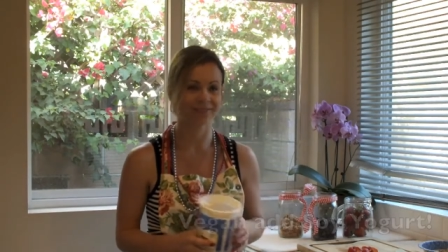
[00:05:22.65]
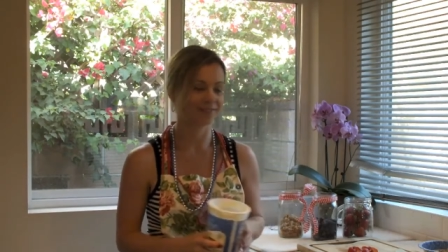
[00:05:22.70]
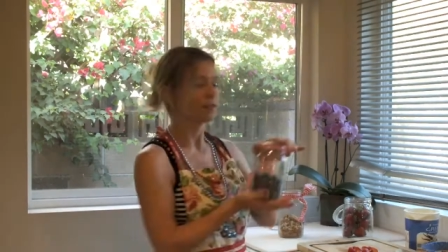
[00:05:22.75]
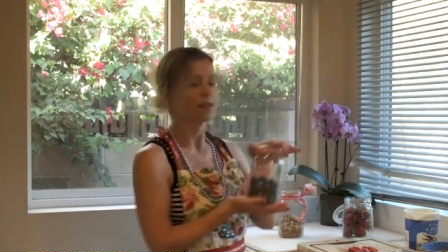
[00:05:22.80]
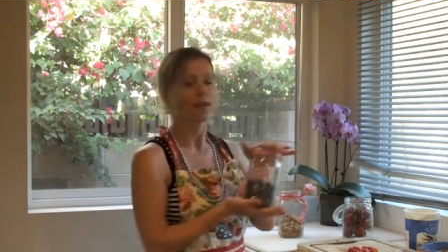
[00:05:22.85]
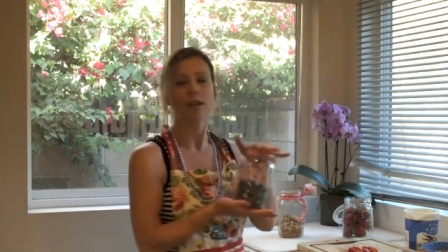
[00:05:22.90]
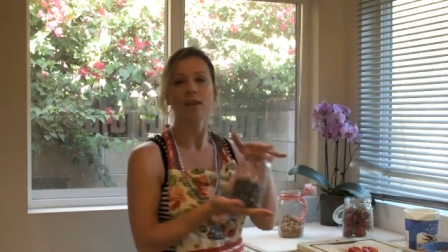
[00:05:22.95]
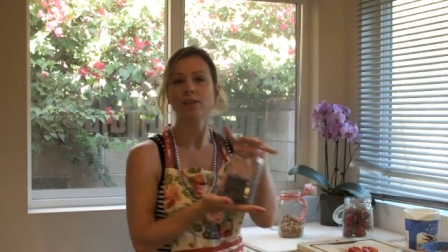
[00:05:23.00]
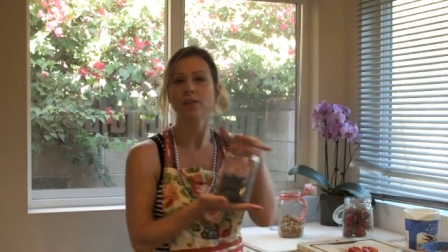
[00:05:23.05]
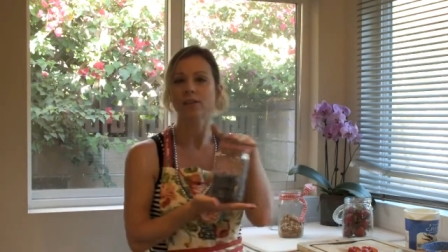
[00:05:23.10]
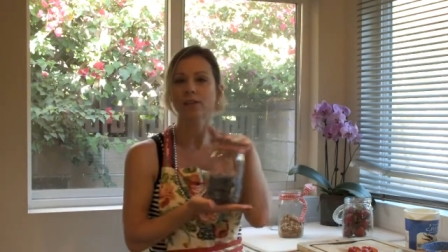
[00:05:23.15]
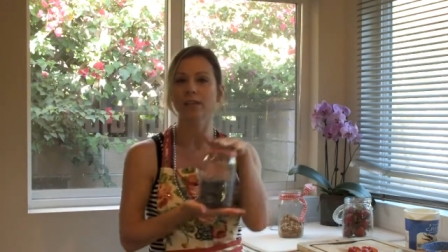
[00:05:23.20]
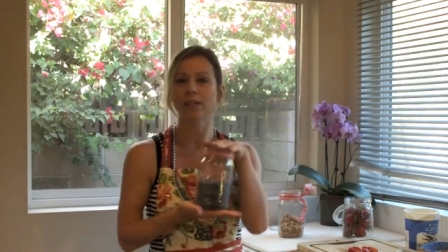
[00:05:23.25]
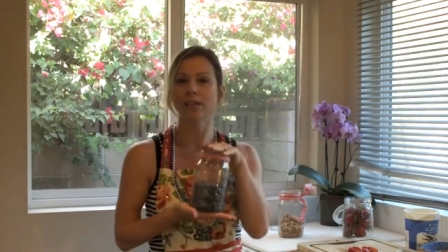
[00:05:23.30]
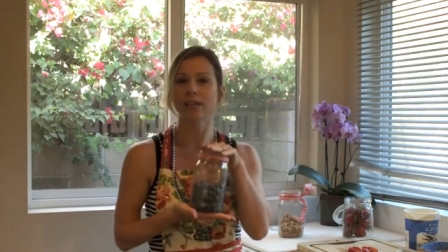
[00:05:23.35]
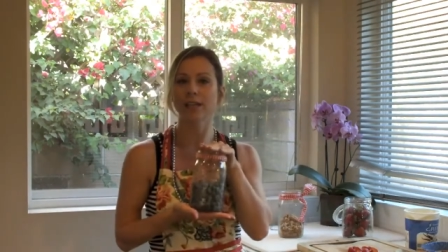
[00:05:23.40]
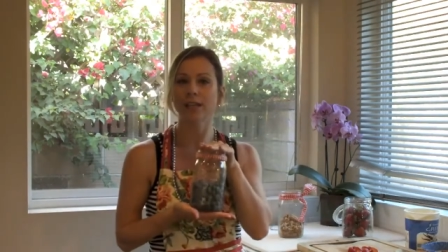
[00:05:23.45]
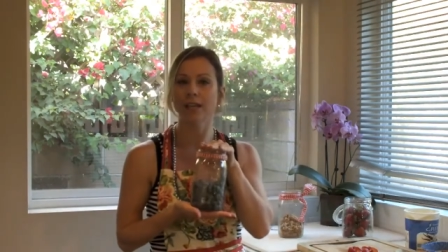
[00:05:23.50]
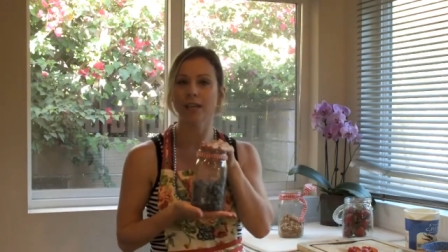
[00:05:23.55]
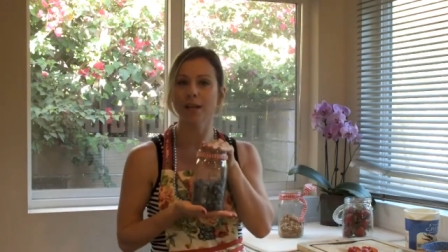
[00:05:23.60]
Then you're going to
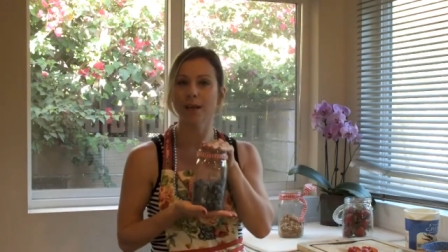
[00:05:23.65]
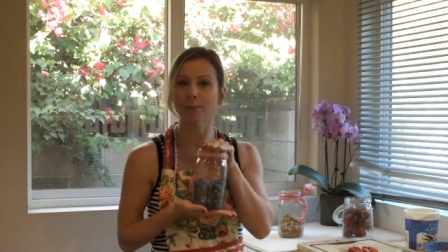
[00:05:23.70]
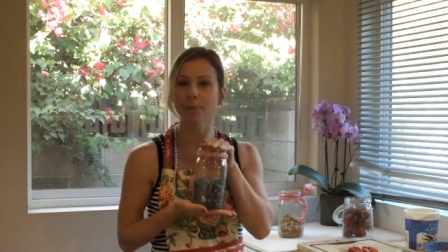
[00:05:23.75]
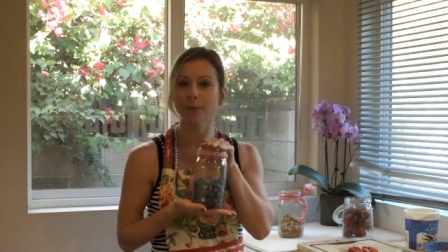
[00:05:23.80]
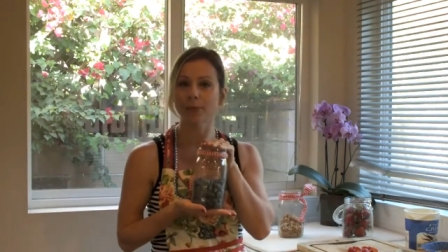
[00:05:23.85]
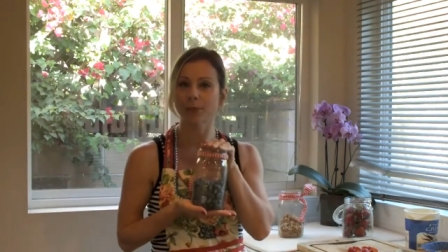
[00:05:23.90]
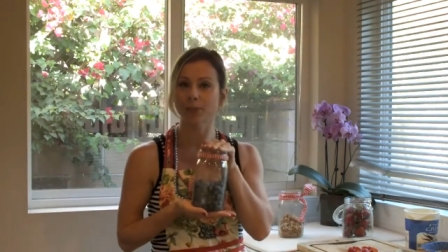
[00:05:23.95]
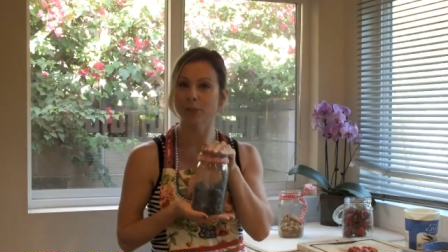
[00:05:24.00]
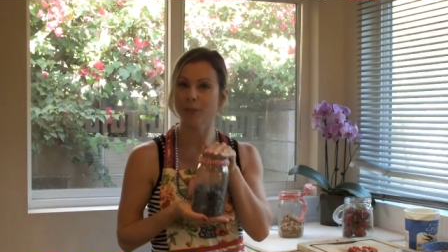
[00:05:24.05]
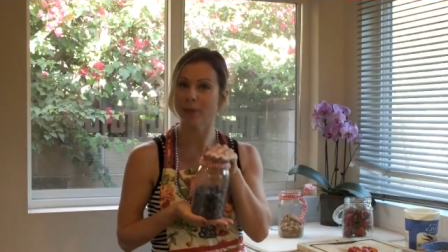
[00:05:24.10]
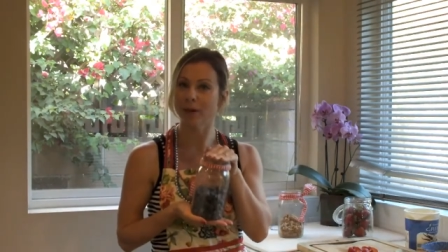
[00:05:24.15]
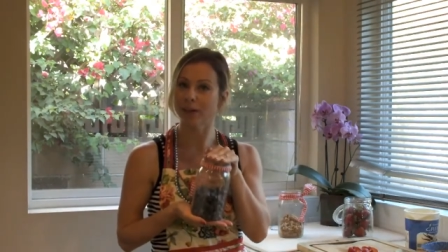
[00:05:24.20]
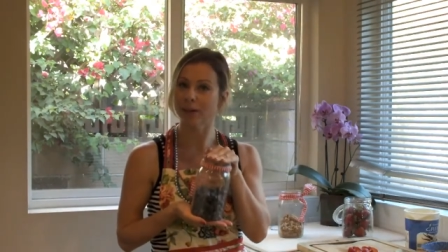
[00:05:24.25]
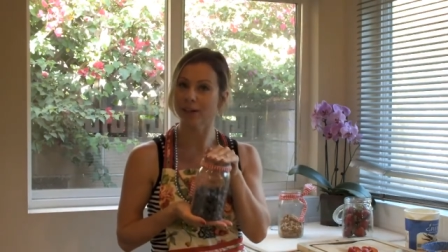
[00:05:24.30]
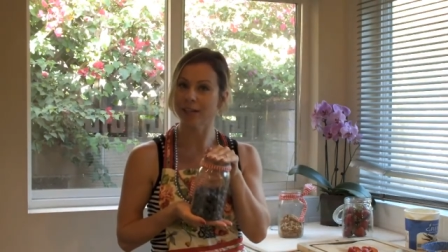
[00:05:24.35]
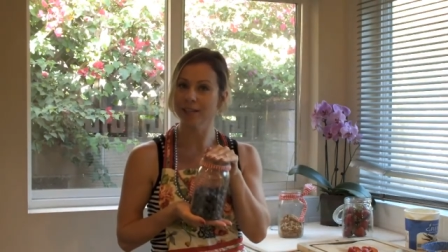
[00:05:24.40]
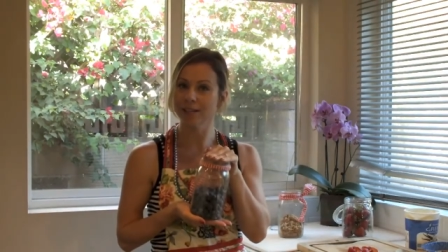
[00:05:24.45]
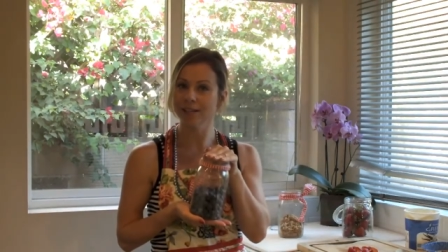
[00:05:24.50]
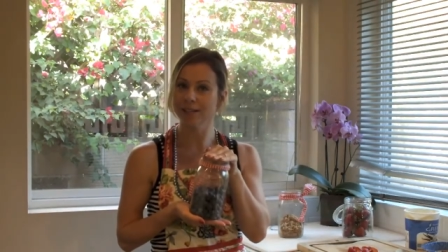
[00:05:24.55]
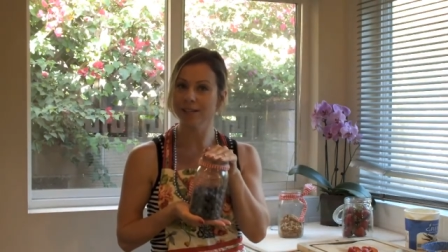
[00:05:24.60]
need
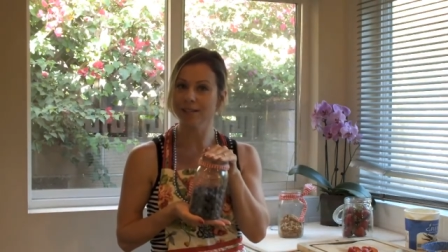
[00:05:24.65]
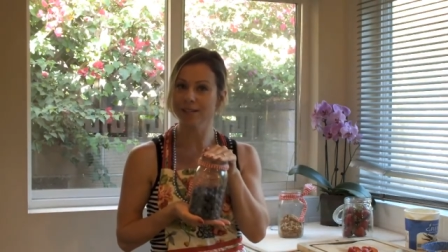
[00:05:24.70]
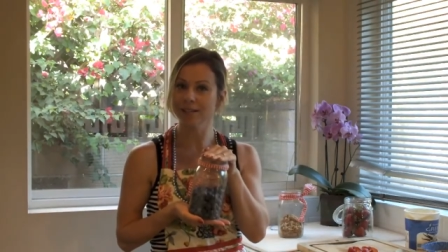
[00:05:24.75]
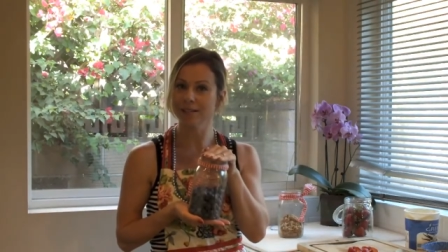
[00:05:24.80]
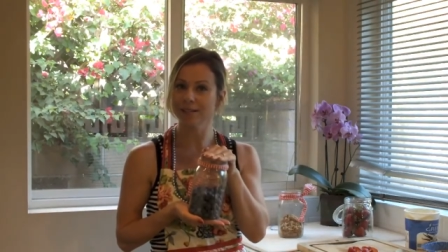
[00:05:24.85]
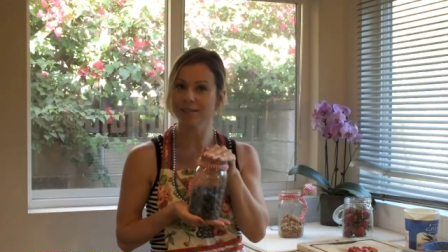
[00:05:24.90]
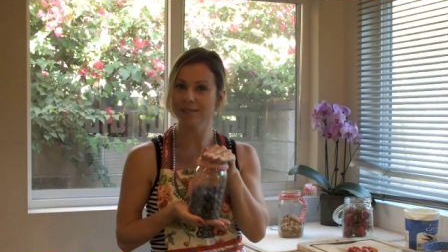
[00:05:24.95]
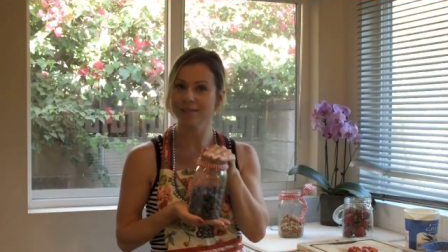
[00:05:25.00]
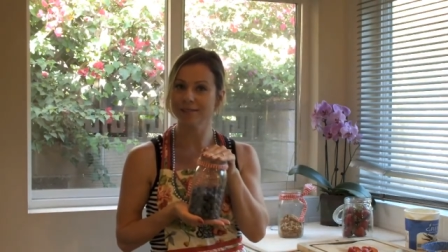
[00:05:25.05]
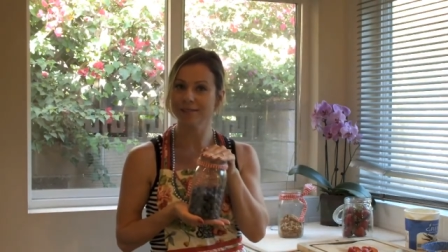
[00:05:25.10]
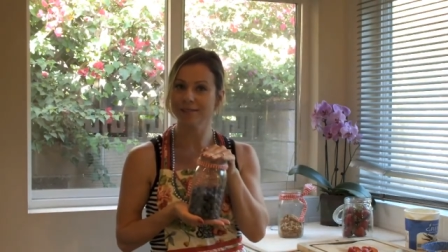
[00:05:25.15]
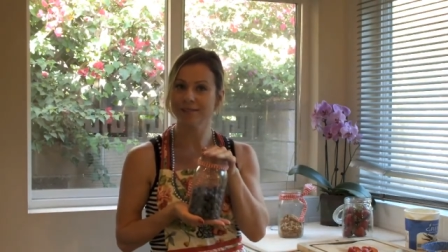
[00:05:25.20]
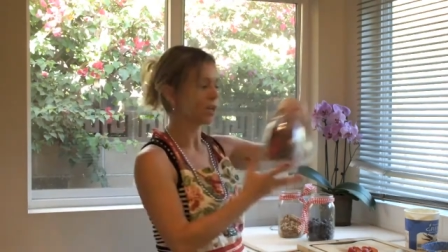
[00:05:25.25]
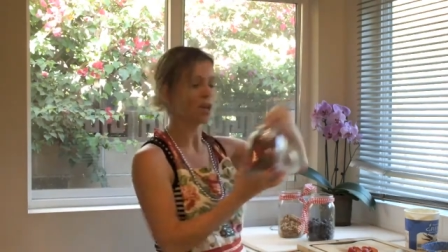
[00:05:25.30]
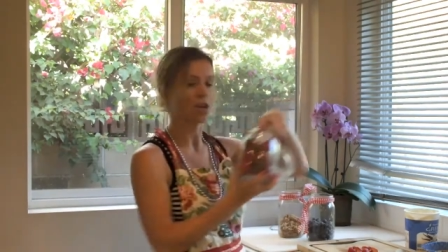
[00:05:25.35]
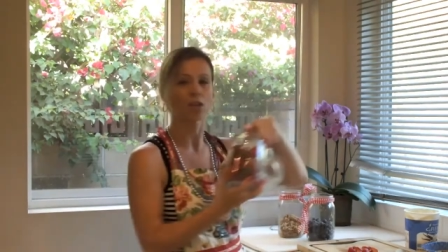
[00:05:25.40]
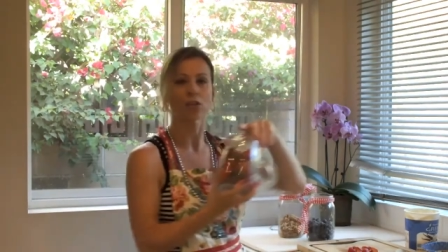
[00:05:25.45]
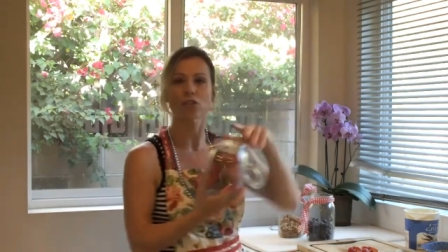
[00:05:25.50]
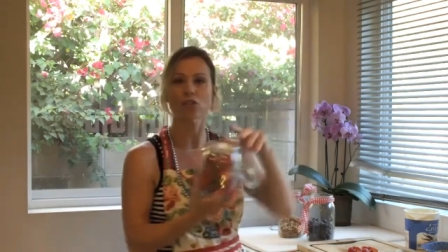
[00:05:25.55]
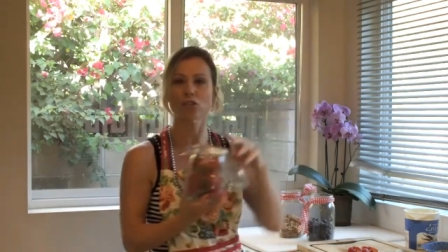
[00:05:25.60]
blueberries,
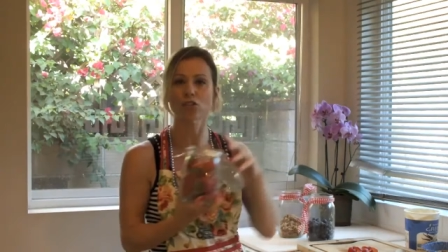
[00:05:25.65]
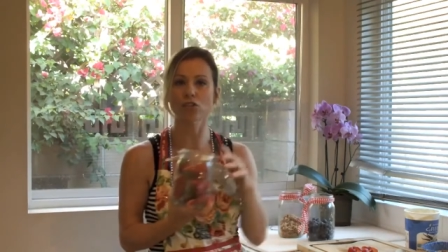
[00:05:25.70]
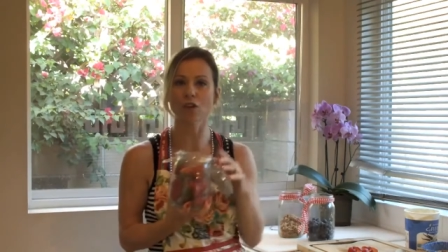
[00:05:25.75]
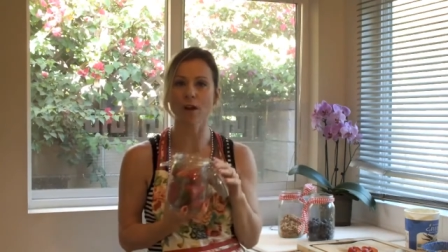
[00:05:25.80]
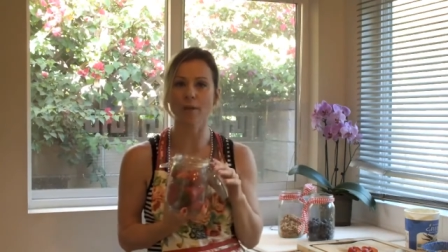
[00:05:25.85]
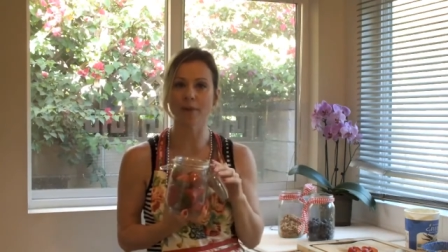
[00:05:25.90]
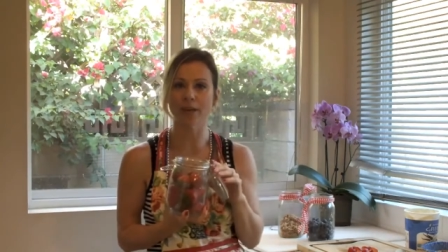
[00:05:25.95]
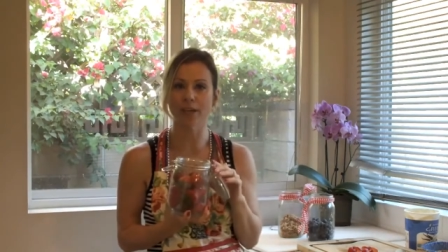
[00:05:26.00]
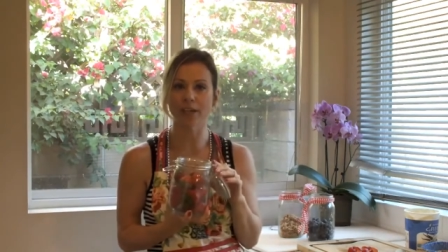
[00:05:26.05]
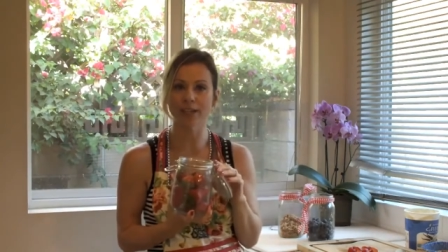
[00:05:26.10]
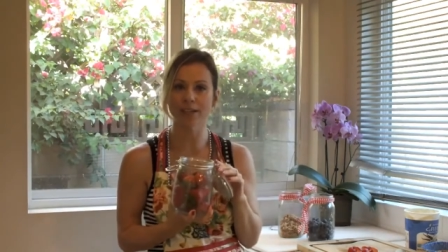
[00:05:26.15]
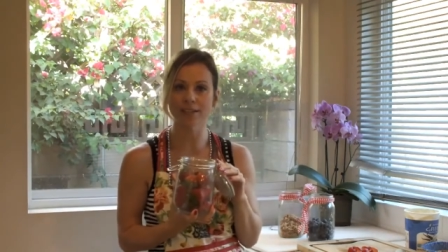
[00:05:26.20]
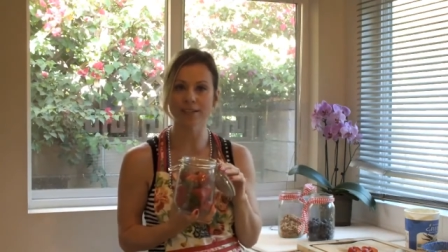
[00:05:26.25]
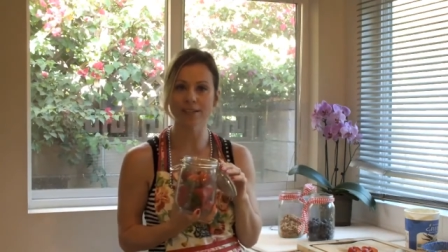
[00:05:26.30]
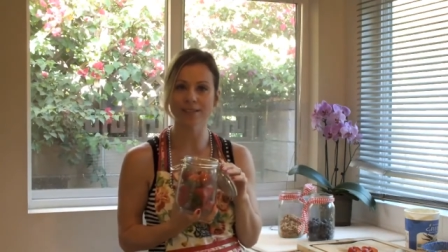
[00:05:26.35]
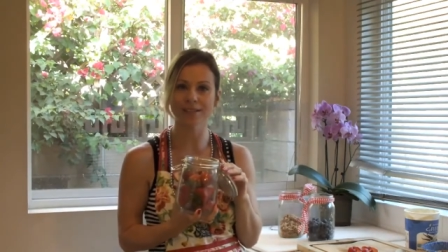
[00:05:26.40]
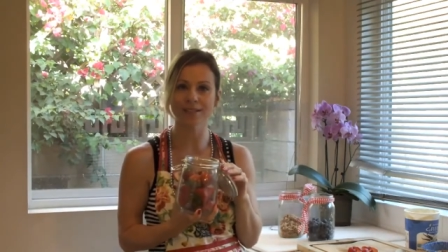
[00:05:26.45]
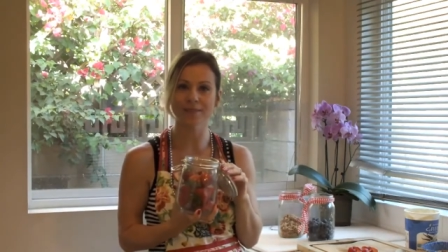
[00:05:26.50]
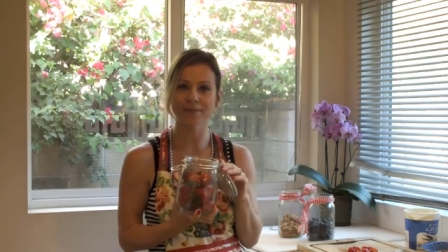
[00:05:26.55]
strawberries.